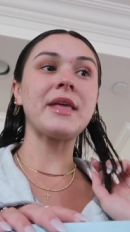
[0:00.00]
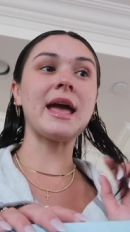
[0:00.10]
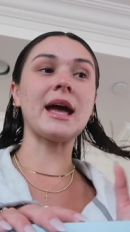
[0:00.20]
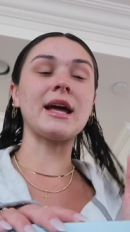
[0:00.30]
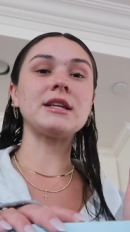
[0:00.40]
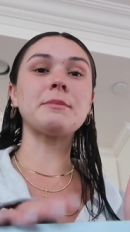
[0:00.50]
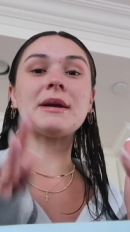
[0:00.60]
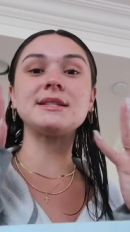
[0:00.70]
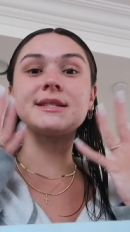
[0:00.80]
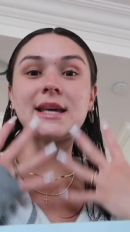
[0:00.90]
and
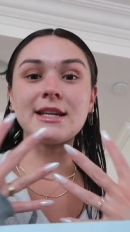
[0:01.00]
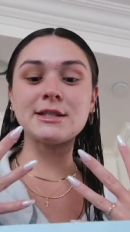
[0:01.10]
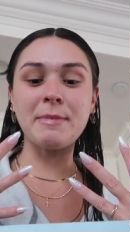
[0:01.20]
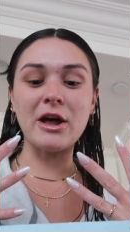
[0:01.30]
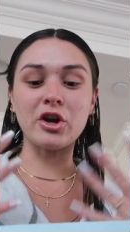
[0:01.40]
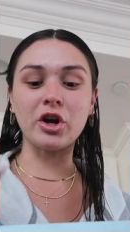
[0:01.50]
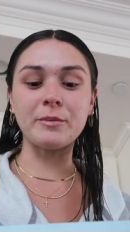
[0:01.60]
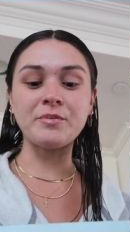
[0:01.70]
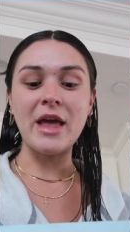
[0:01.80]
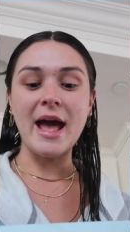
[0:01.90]
my skin is
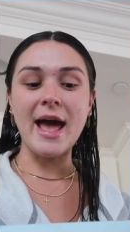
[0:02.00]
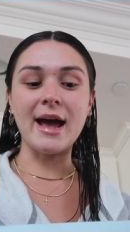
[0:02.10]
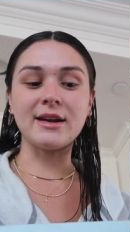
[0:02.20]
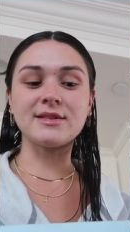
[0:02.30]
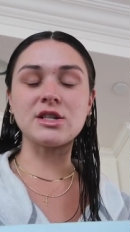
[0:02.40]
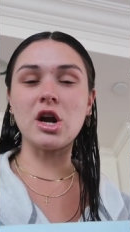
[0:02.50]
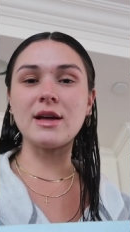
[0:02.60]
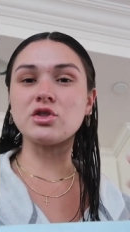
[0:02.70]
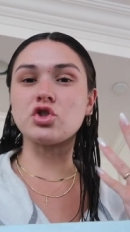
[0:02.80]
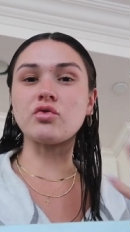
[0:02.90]
better and it's not
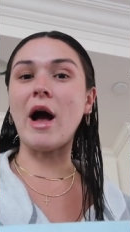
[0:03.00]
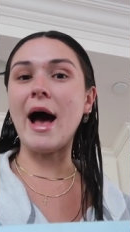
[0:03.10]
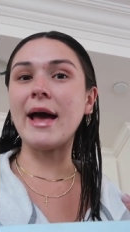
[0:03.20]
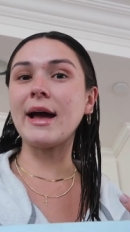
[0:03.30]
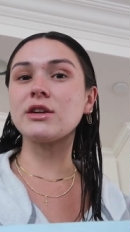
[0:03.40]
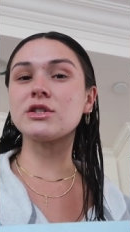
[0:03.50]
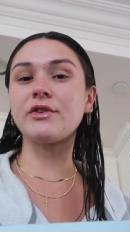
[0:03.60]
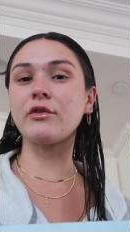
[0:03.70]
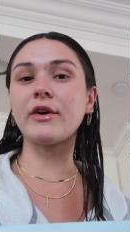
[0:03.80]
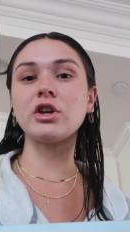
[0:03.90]
as dry. I just
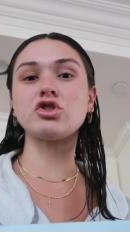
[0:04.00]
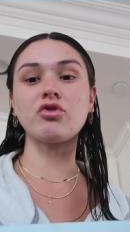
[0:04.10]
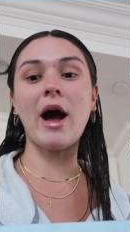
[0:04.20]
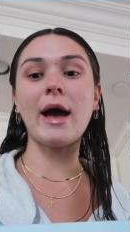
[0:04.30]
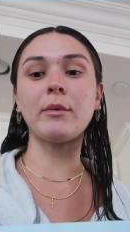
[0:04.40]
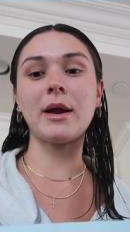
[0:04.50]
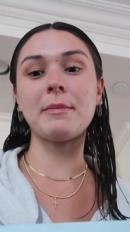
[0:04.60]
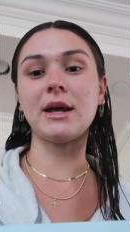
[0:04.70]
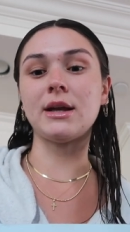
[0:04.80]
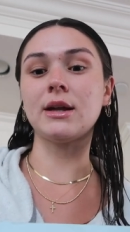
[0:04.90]
feel very dry when
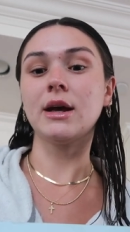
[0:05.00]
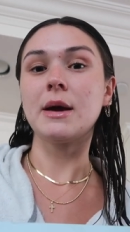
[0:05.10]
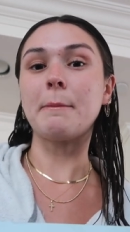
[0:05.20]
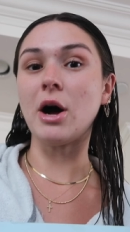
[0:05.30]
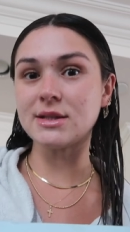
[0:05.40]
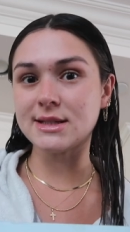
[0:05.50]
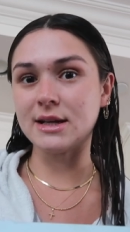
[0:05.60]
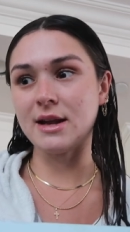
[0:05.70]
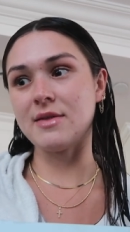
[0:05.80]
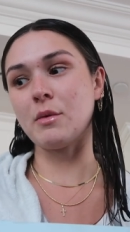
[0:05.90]
I'm in
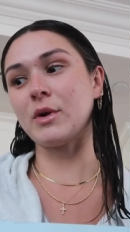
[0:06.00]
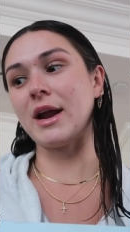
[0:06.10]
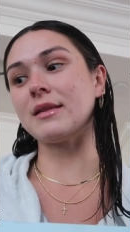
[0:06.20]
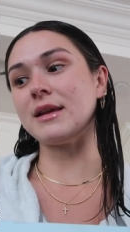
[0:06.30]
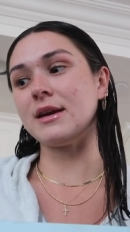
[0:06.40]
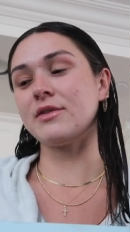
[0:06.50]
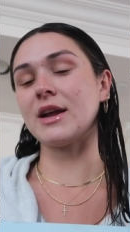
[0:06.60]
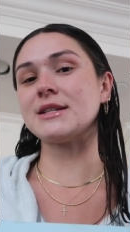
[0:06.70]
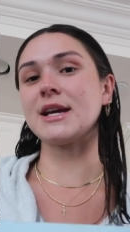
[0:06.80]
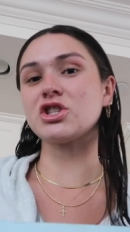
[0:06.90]
Boston. And then when I leave and
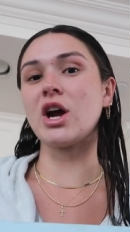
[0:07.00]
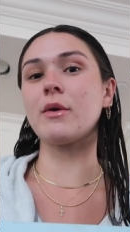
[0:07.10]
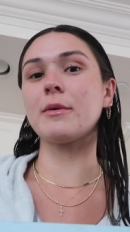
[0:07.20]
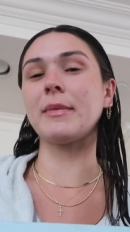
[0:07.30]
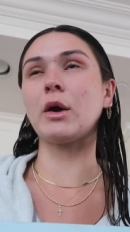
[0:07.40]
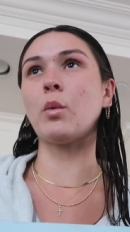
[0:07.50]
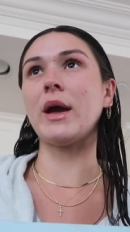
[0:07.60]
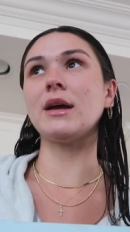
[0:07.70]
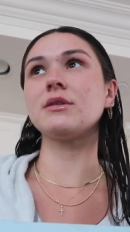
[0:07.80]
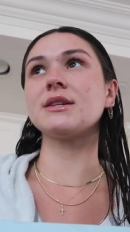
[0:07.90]
I take a shower, I'm like,
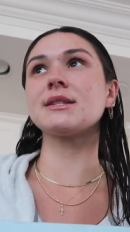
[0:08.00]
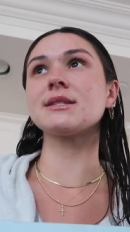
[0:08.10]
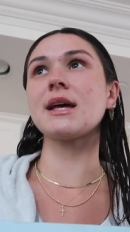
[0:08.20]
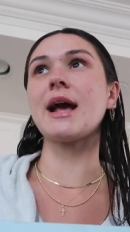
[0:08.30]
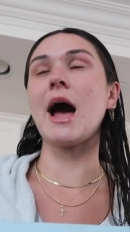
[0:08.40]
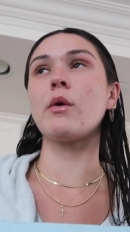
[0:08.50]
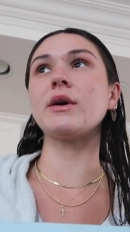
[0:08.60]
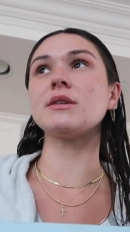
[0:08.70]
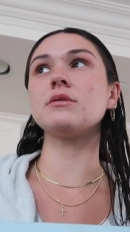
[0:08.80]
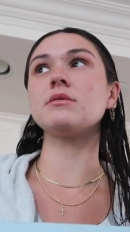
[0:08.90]
wait, this is like how
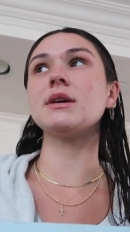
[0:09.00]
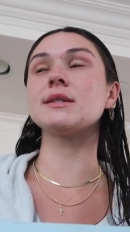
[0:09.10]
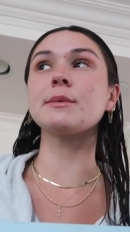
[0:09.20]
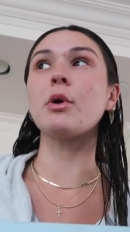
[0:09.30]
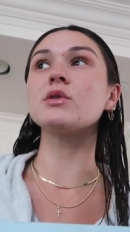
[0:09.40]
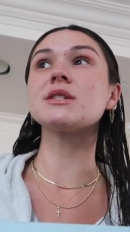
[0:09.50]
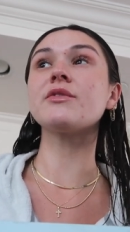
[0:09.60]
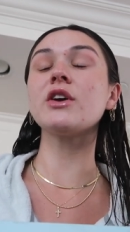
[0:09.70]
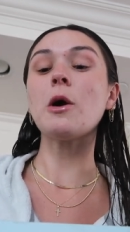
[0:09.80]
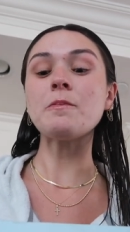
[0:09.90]
it is supposed to
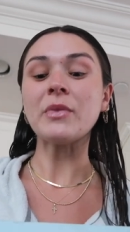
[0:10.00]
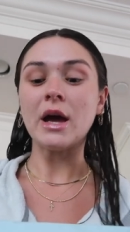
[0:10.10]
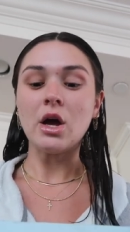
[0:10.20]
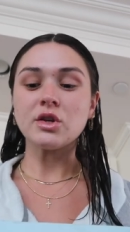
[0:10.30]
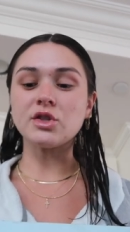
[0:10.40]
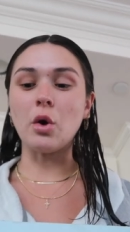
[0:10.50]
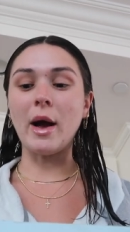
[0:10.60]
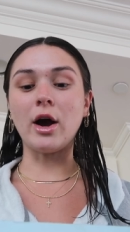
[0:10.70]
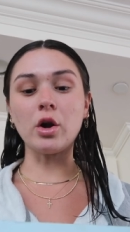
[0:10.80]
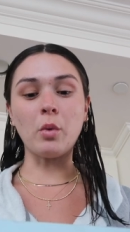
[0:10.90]
feel. So
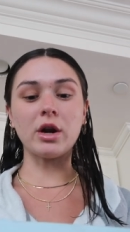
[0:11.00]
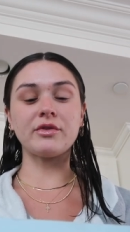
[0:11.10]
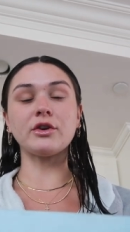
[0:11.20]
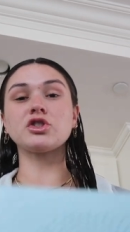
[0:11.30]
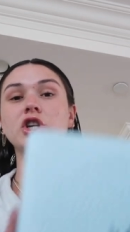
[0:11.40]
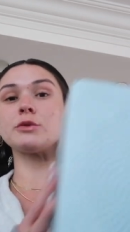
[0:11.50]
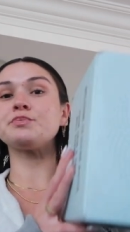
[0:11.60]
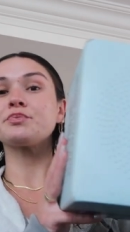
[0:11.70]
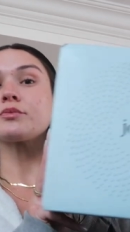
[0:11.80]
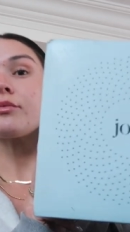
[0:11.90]
I got a water filter,